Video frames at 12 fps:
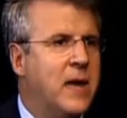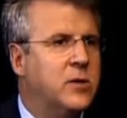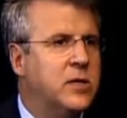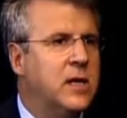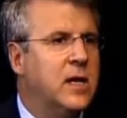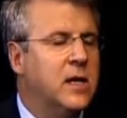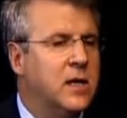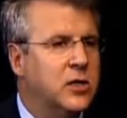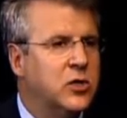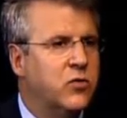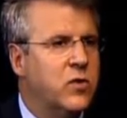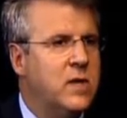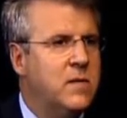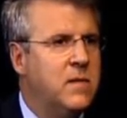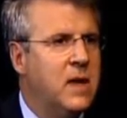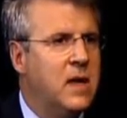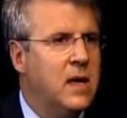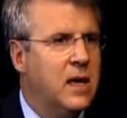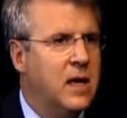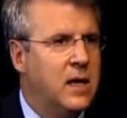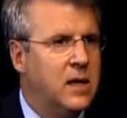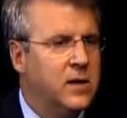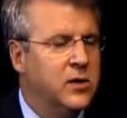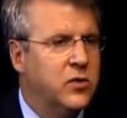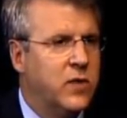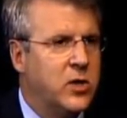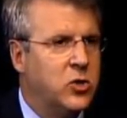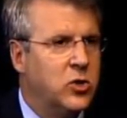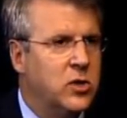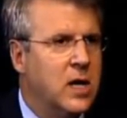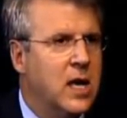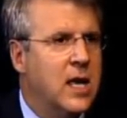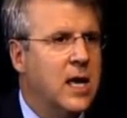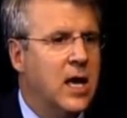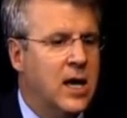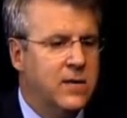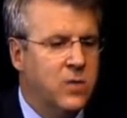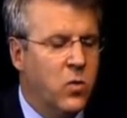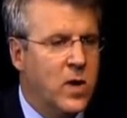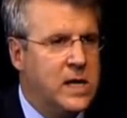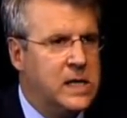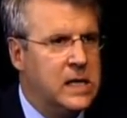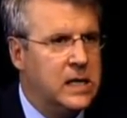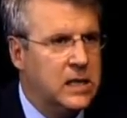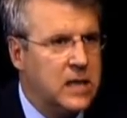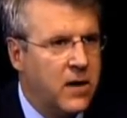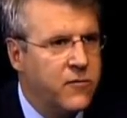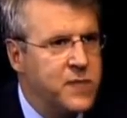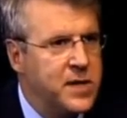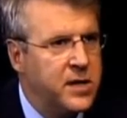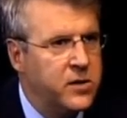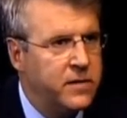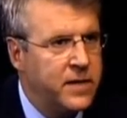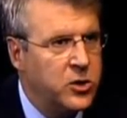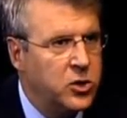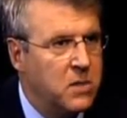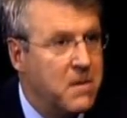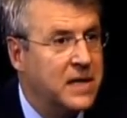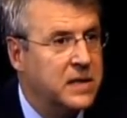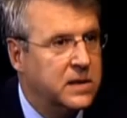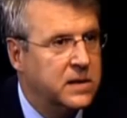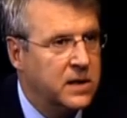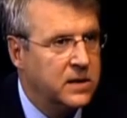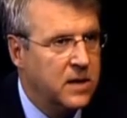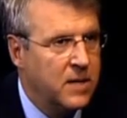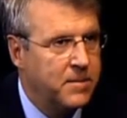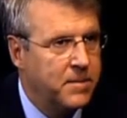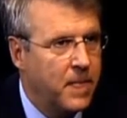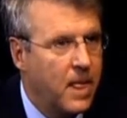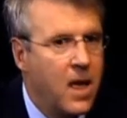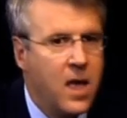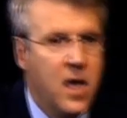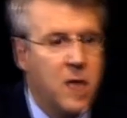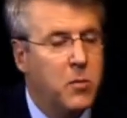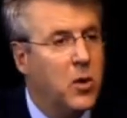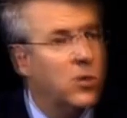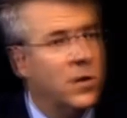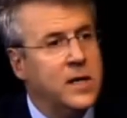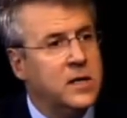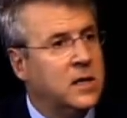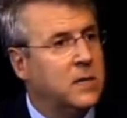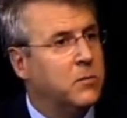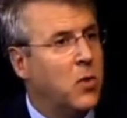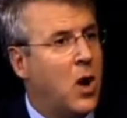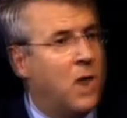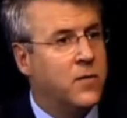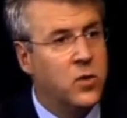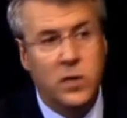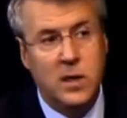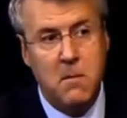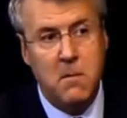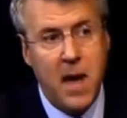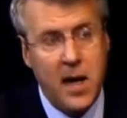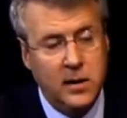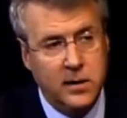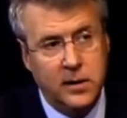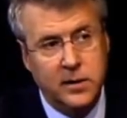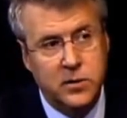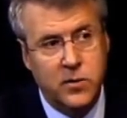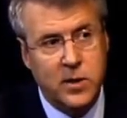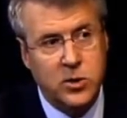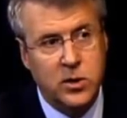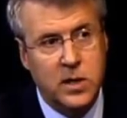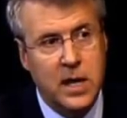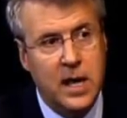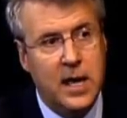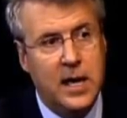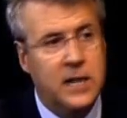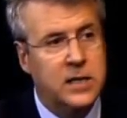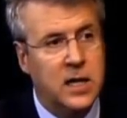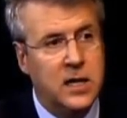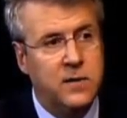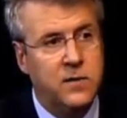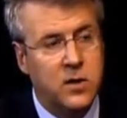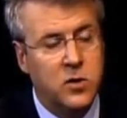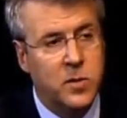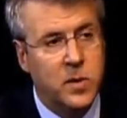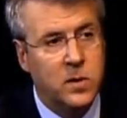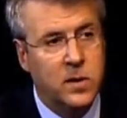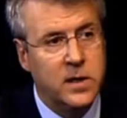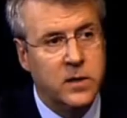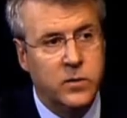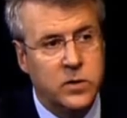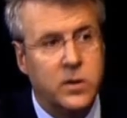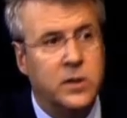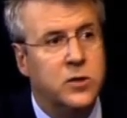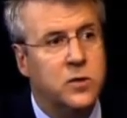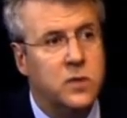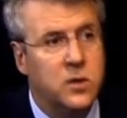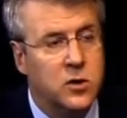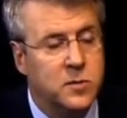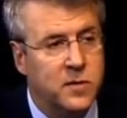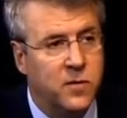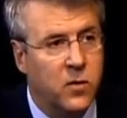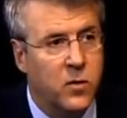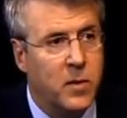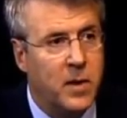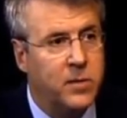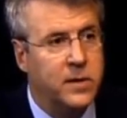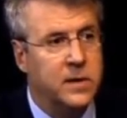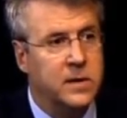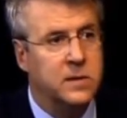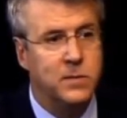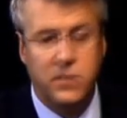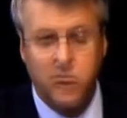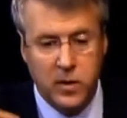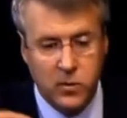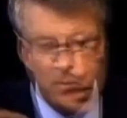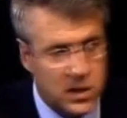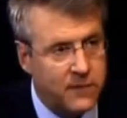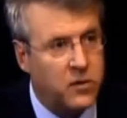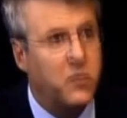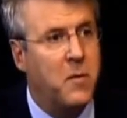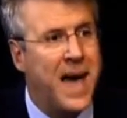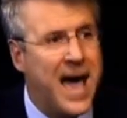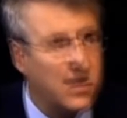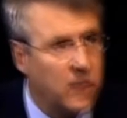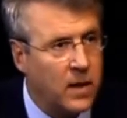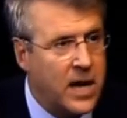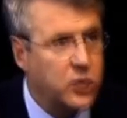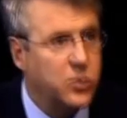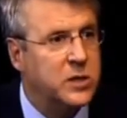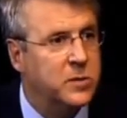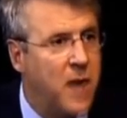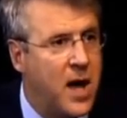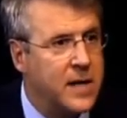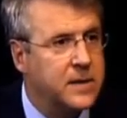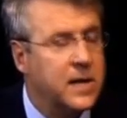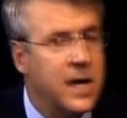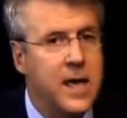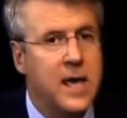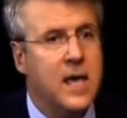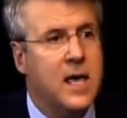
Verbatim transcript: about to get an extreme illustration of the way government intervention messes things up. Mm. Bill Clinton offered only a mild illustration, and yet even under Bill Clinton, it was only two years before Republicans, before there was enough of a backlash response